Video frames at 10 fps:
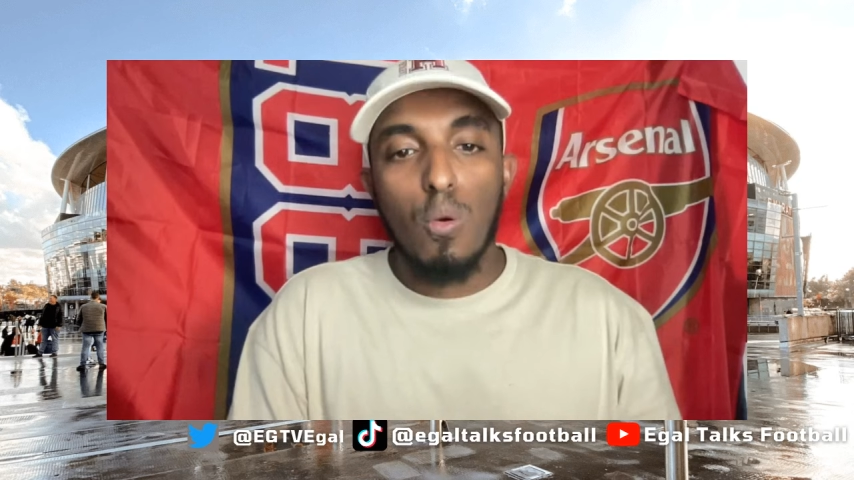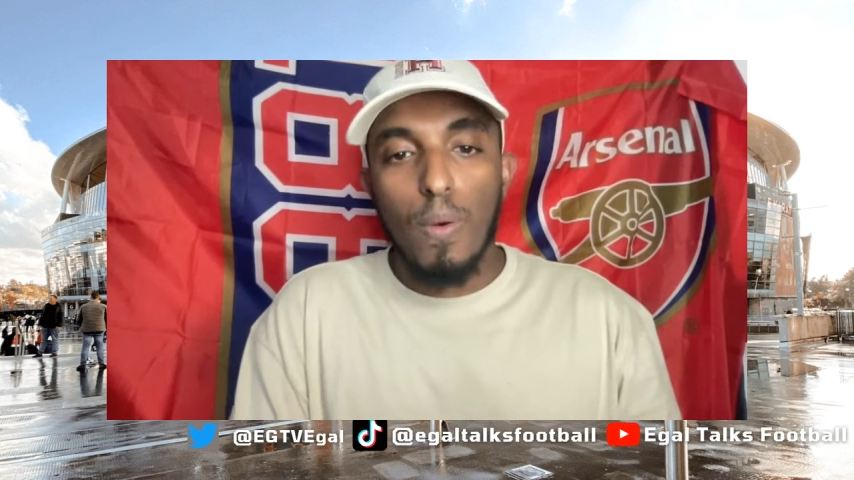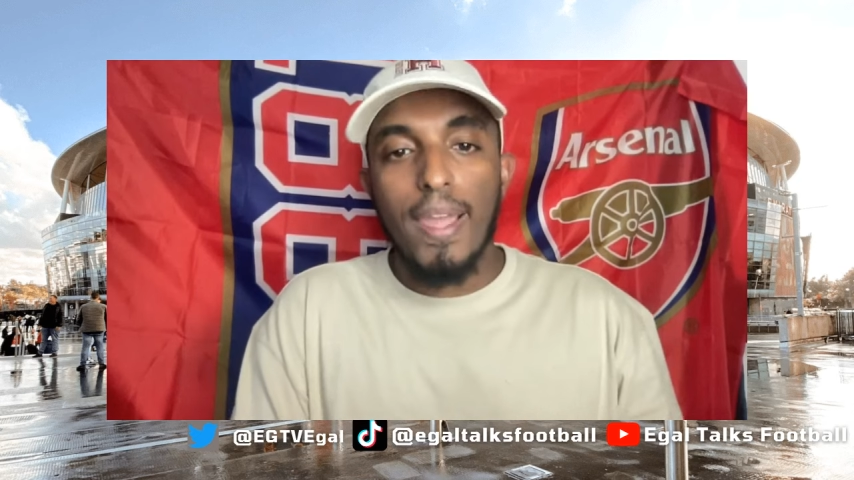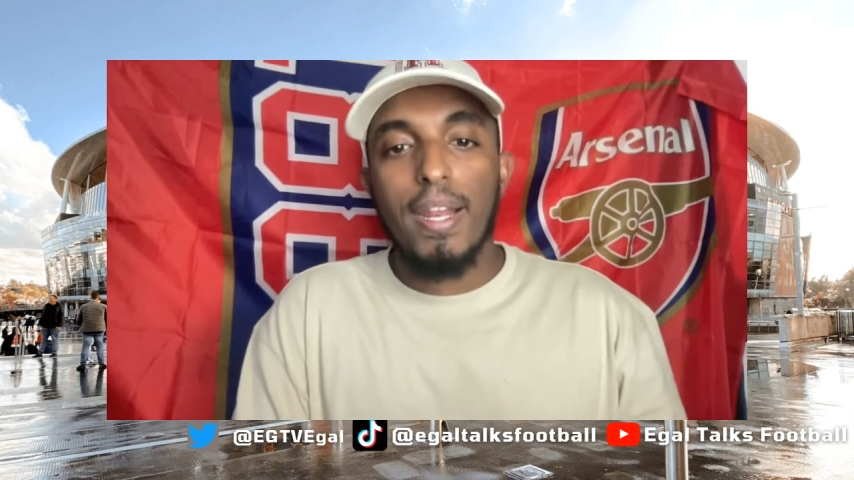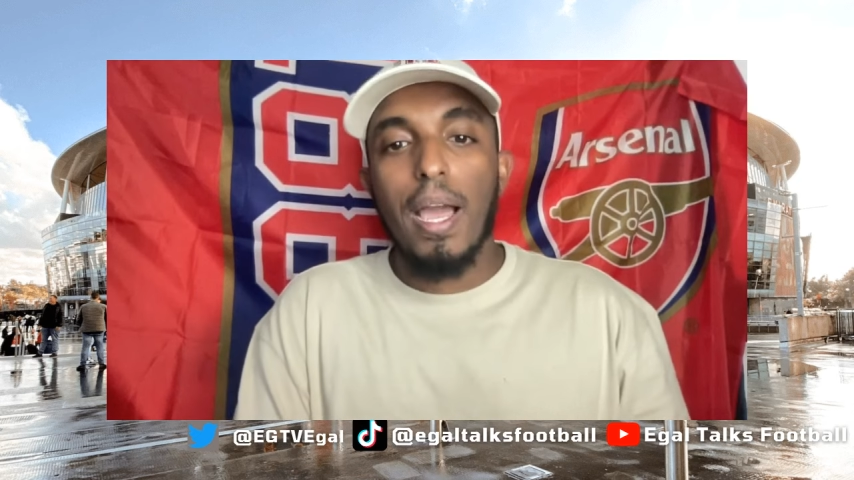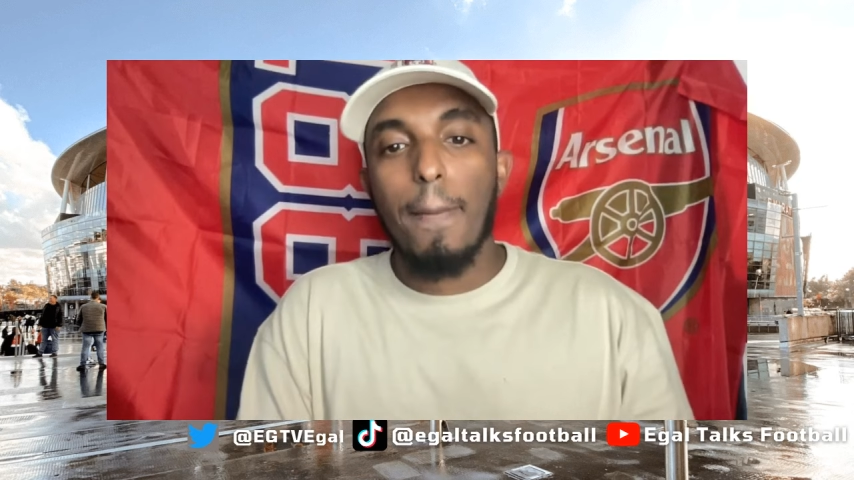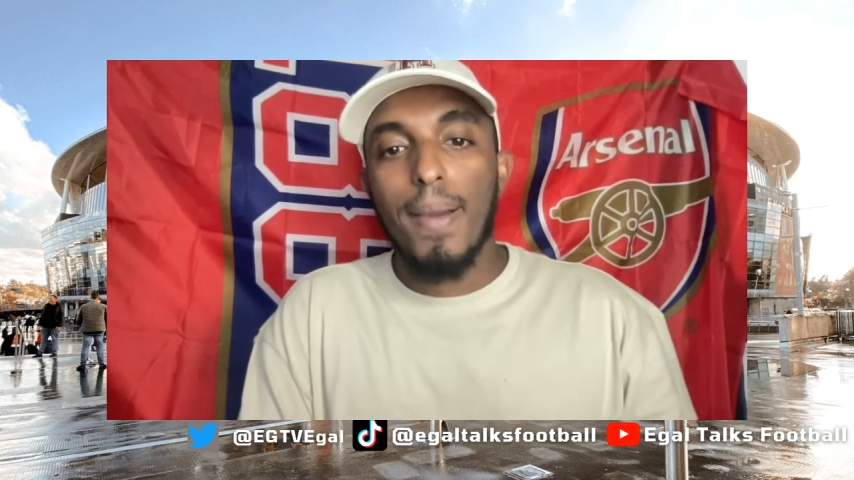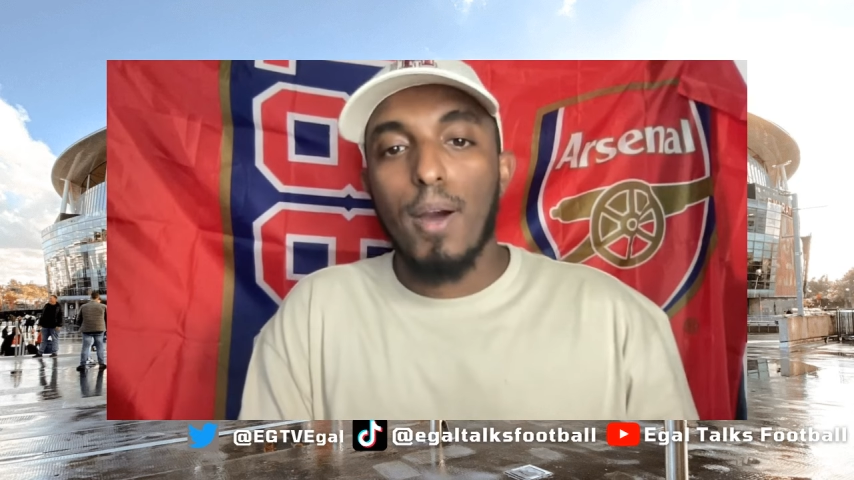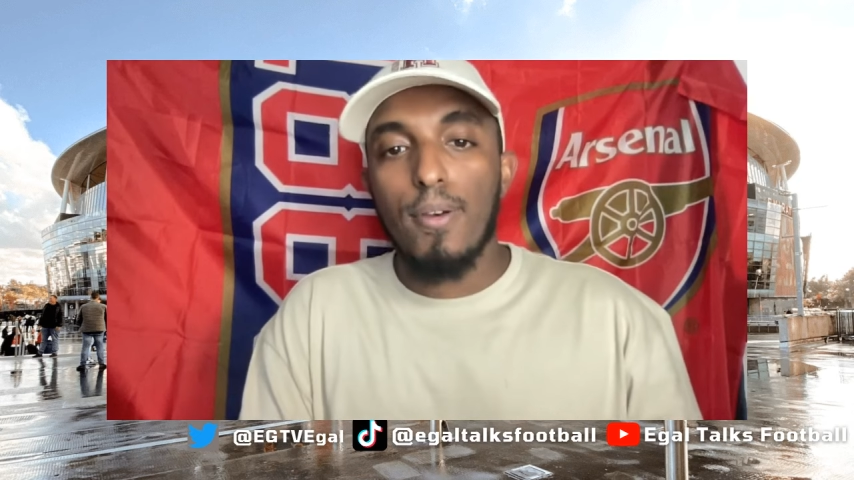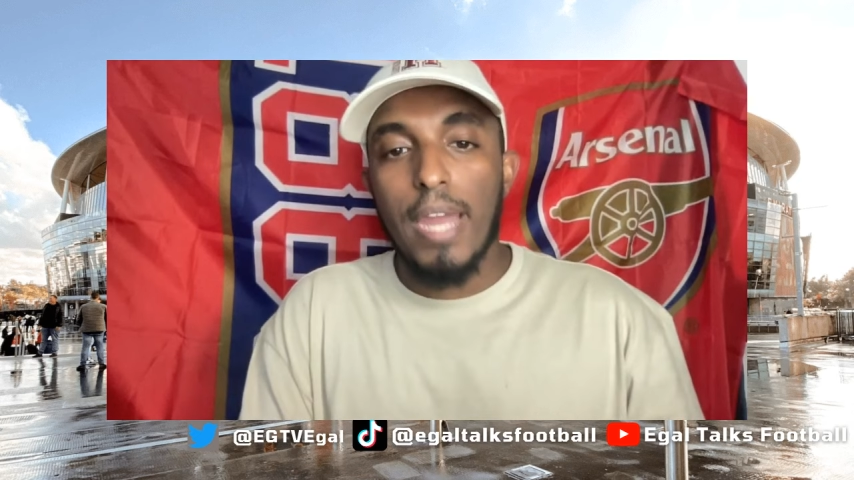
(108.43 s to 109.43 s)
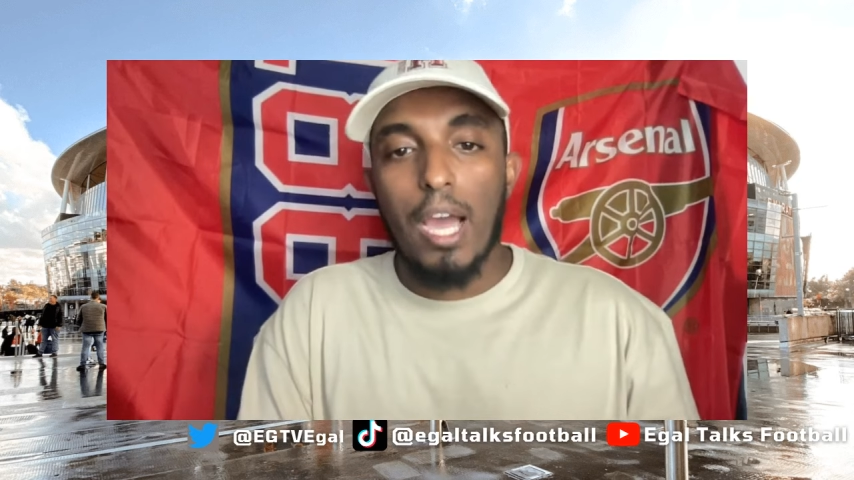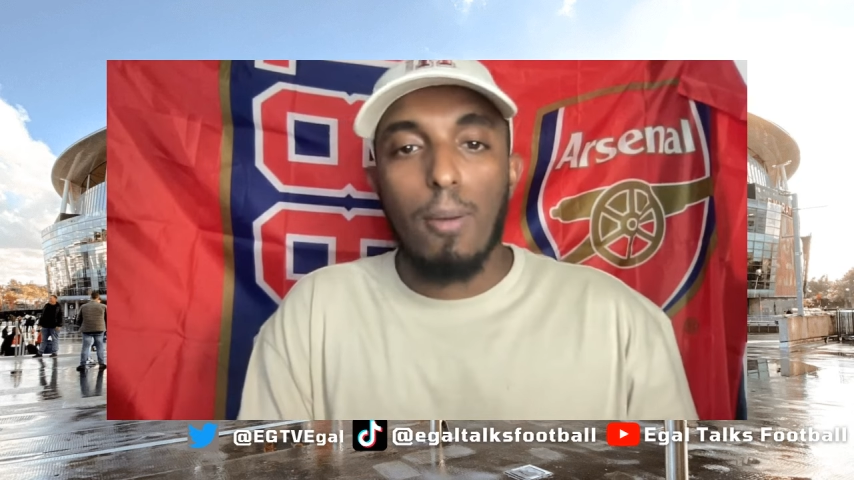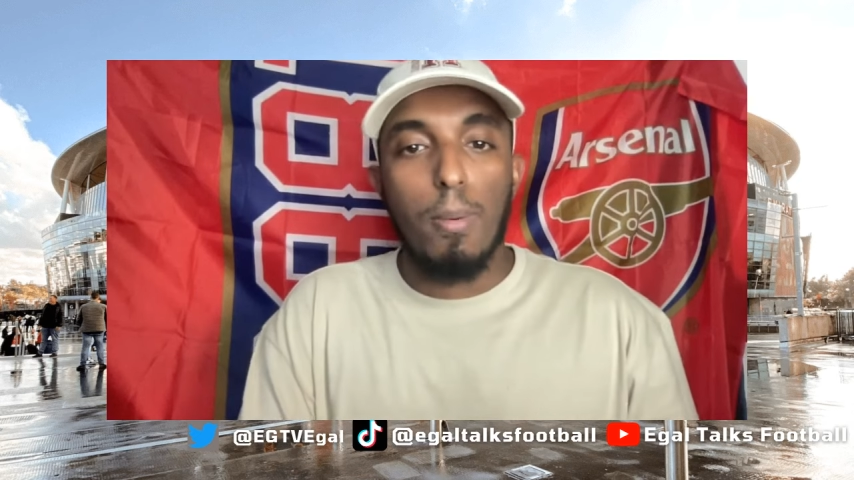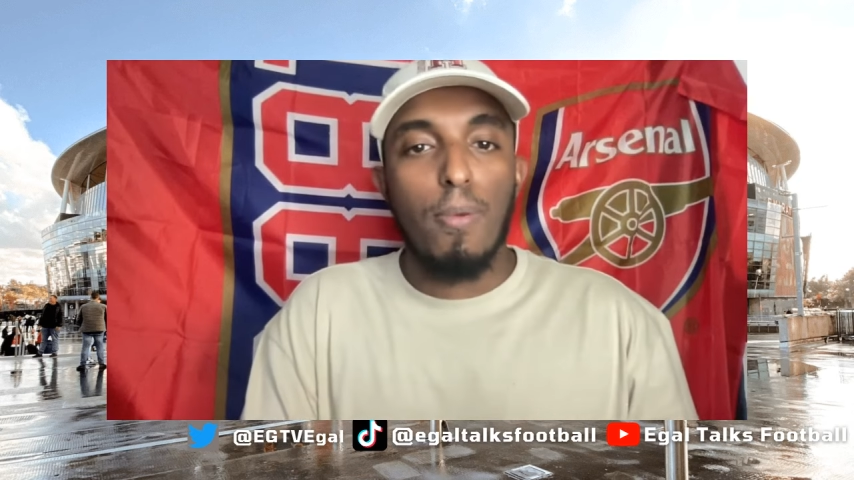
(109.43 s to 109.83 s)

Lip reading: right about now.